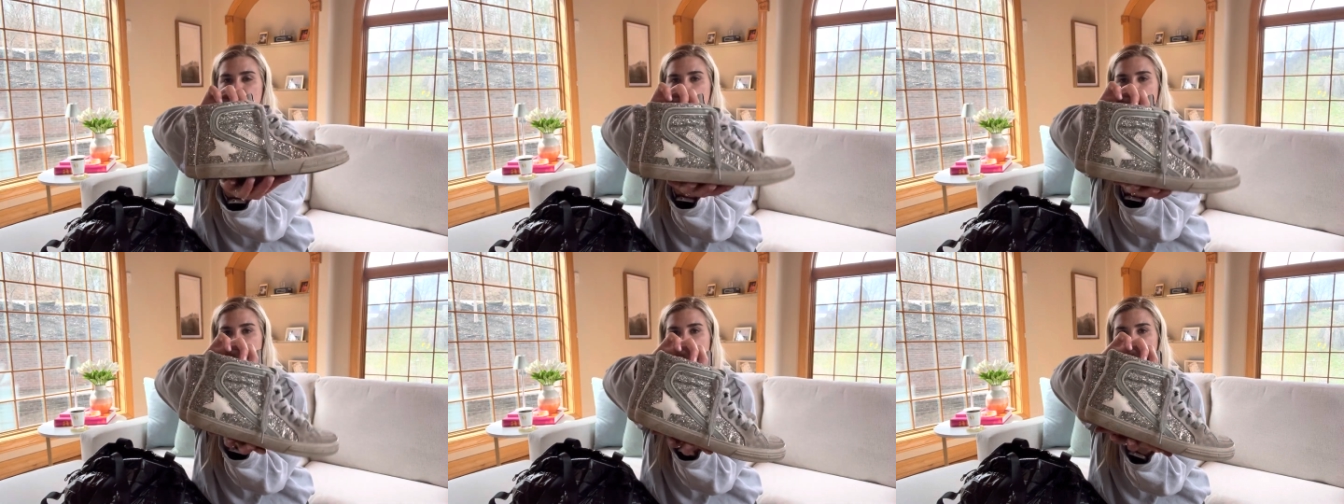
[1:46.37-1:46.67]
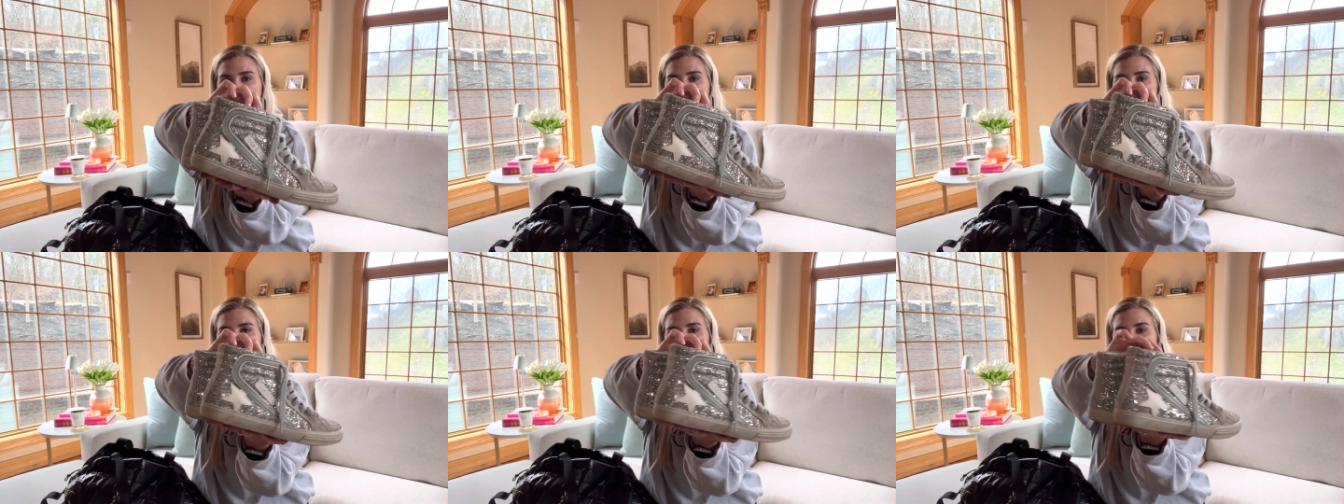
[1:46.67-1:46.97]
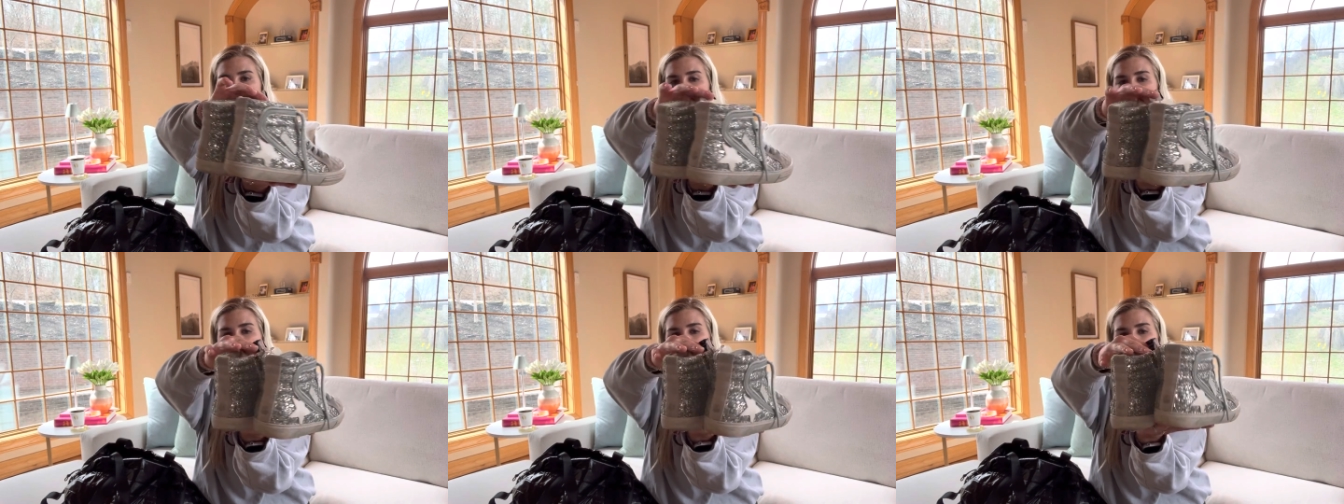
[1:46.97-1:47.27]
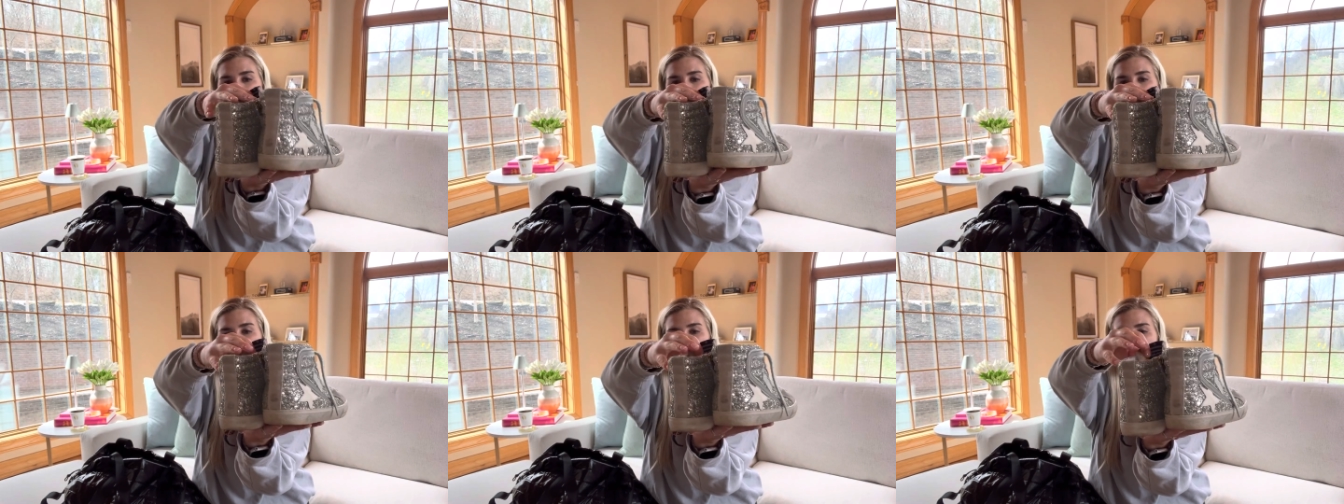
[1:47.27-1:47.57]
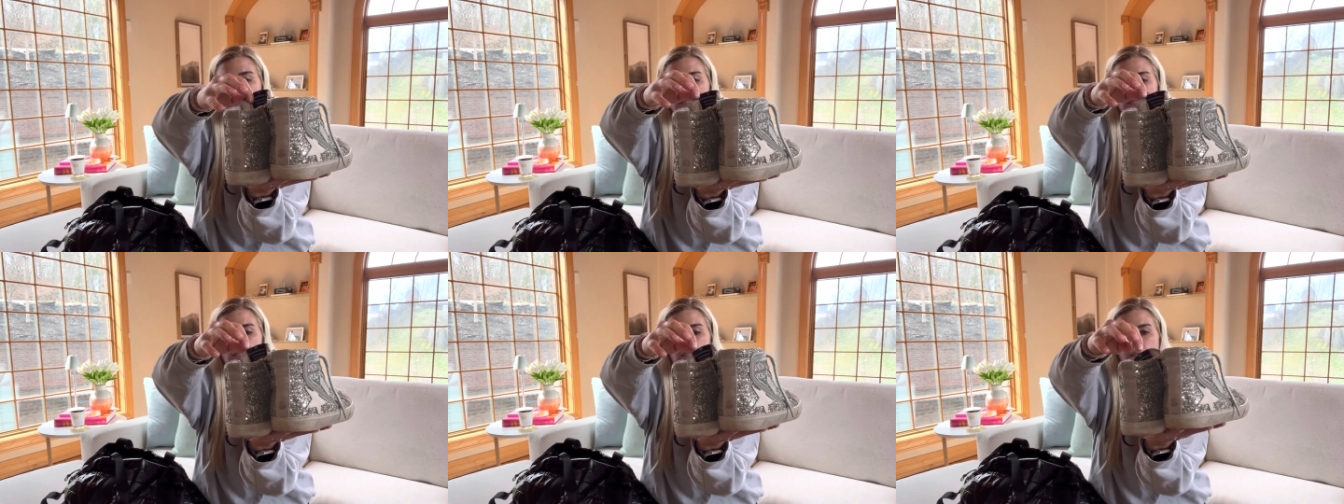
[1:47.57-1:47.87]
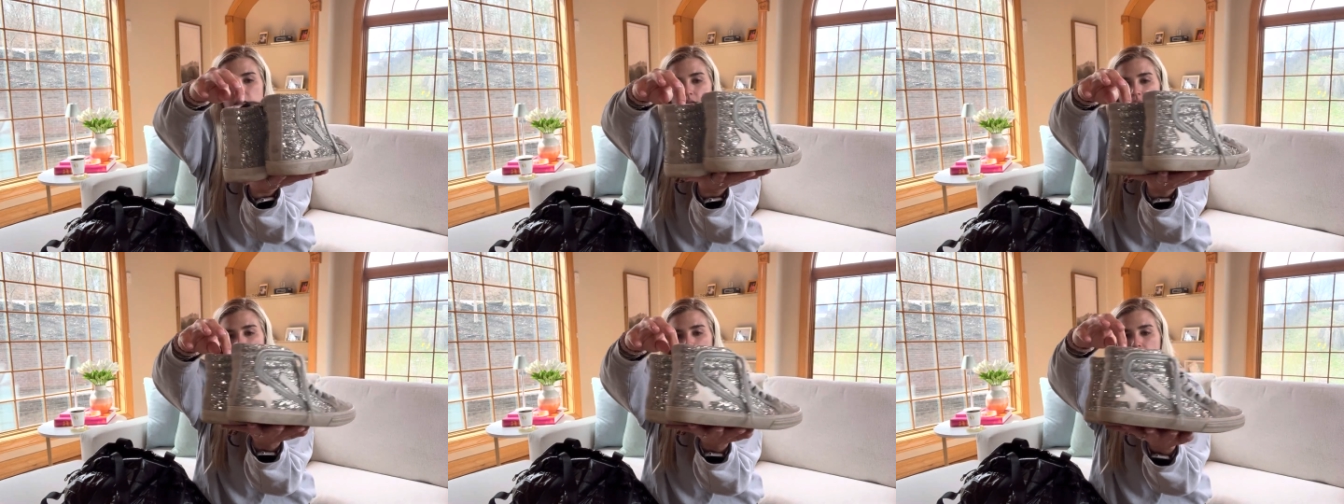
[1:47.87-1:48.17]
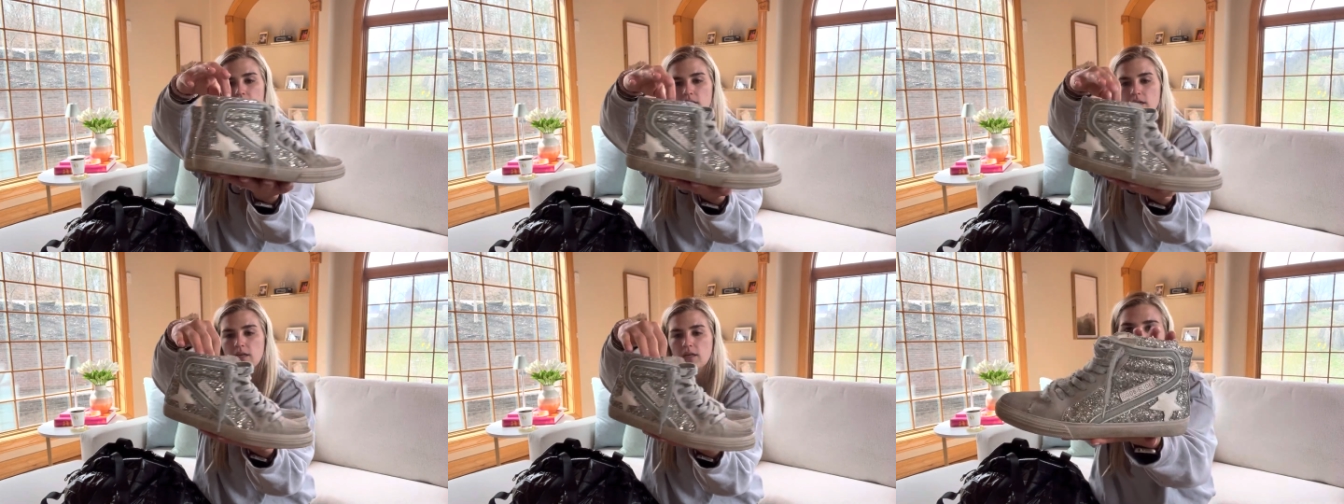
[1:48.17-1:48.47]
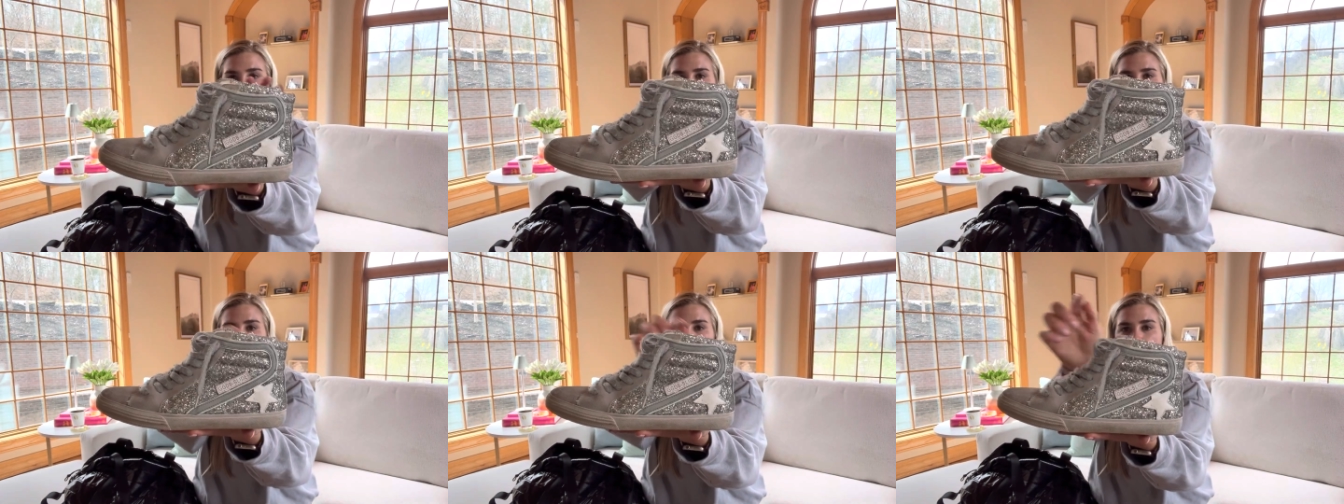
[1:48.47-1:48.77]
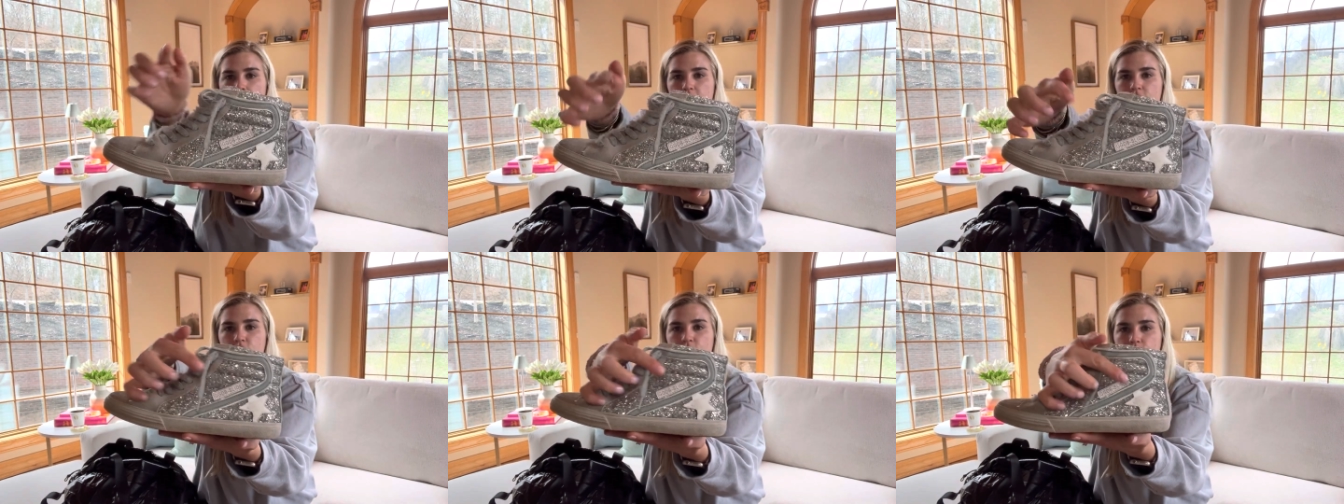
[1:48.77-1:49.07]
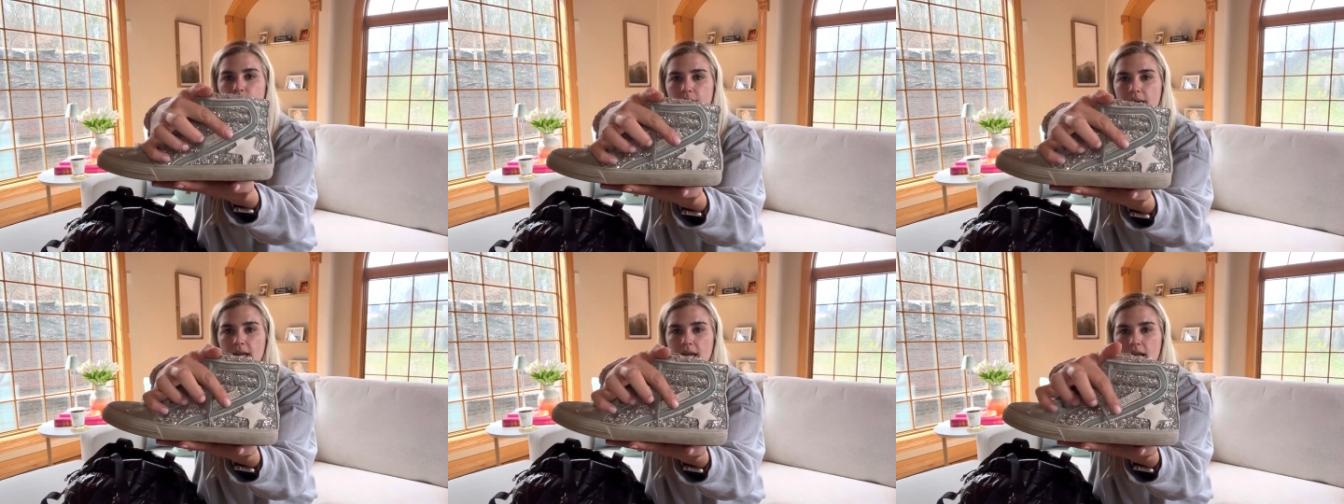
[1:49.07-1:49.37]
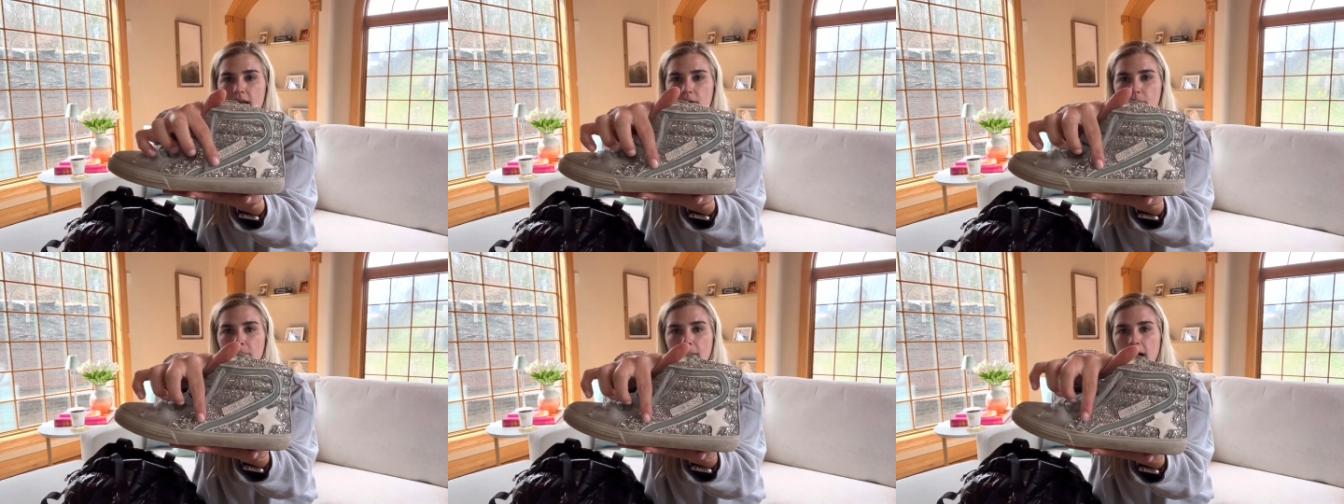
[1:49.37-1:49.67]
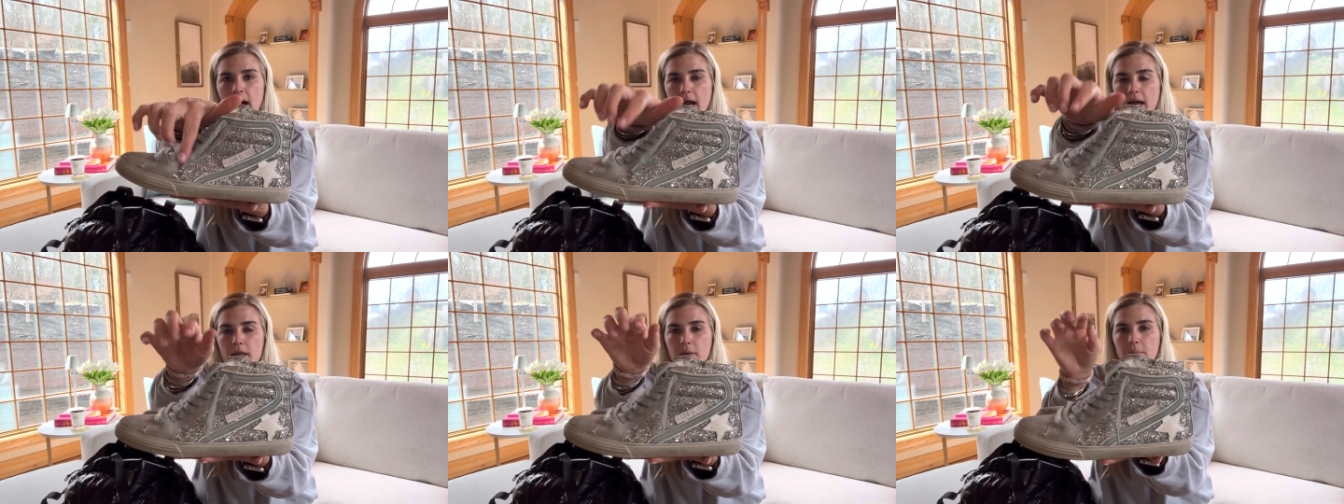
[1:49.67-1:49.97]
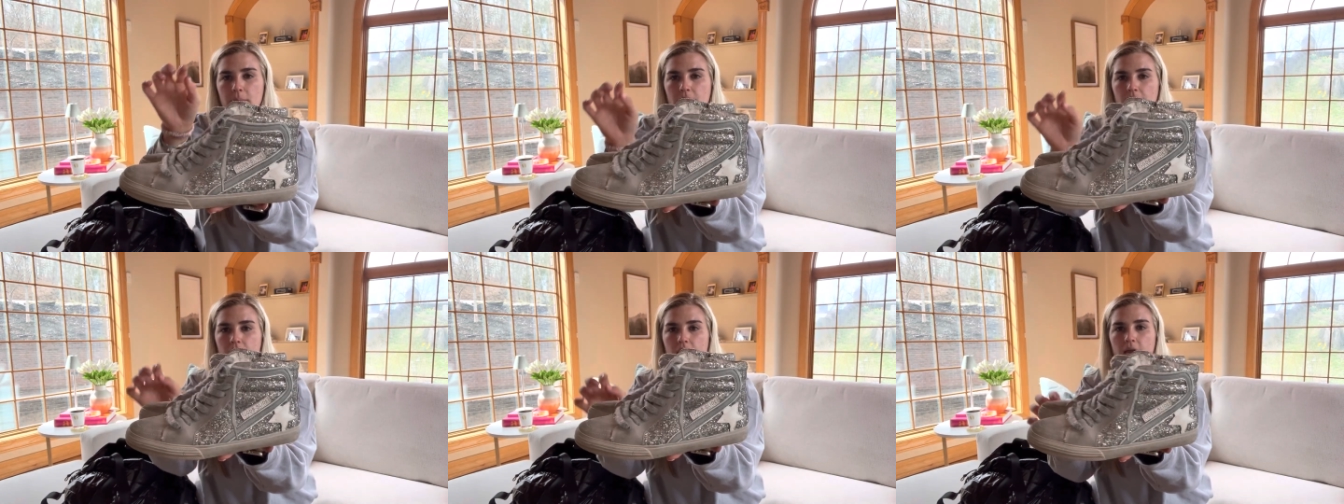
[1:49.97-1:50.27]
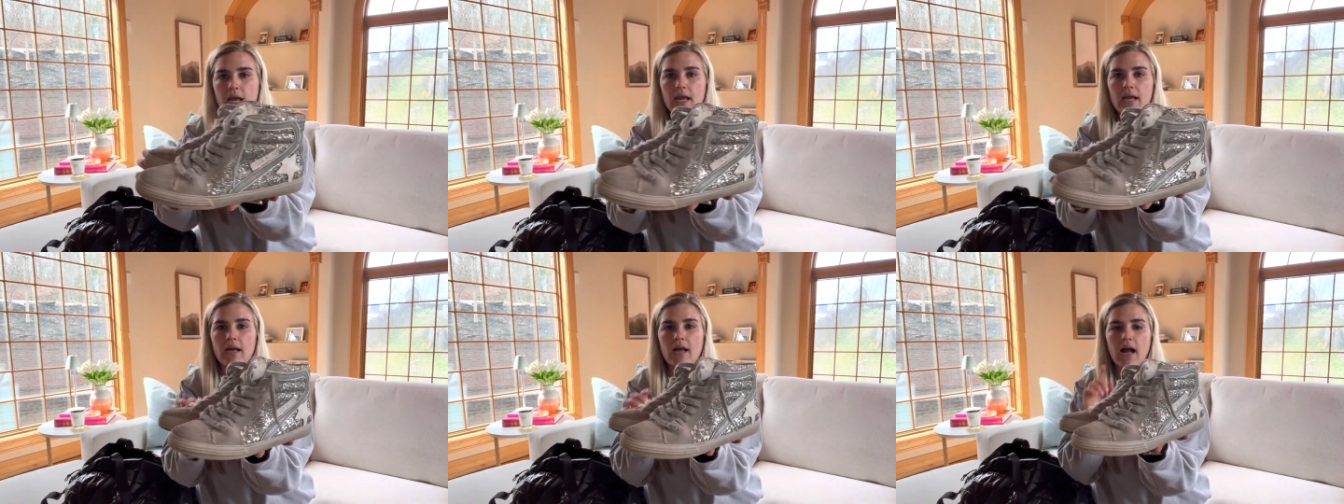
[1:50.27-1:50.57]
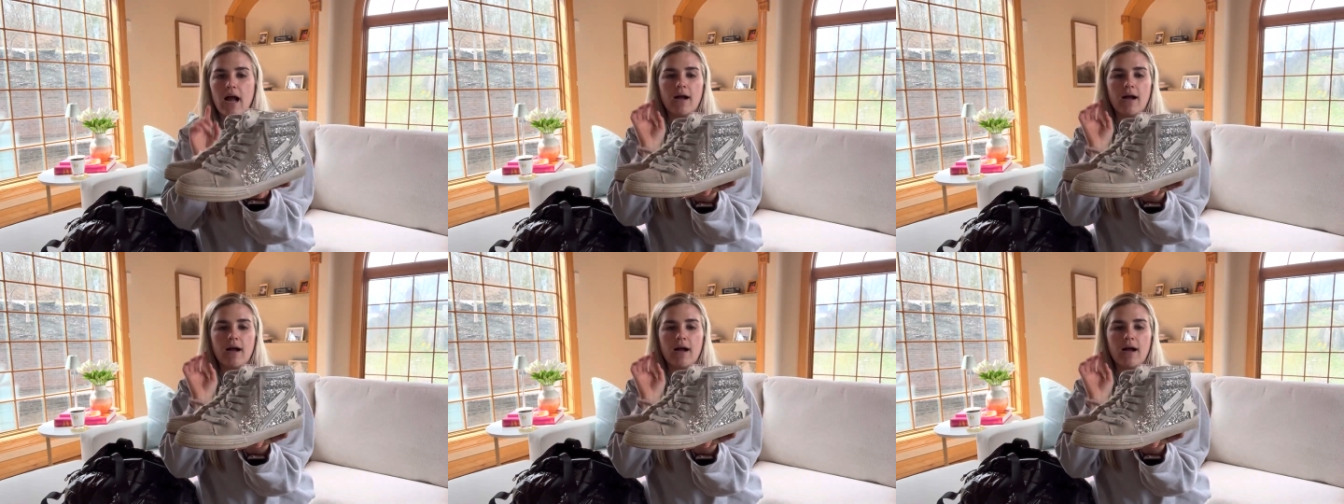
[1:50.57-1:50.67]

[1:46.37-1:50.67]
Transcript: dupe babies. Kind of green piping.